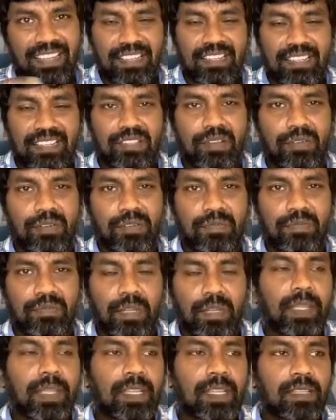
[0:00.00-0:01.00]
So
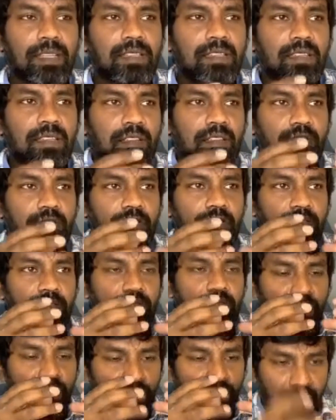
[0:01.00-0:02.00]
that means
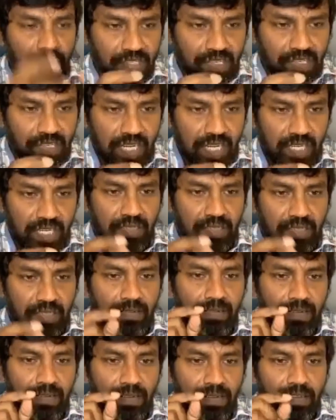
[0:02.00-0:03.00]
your frustration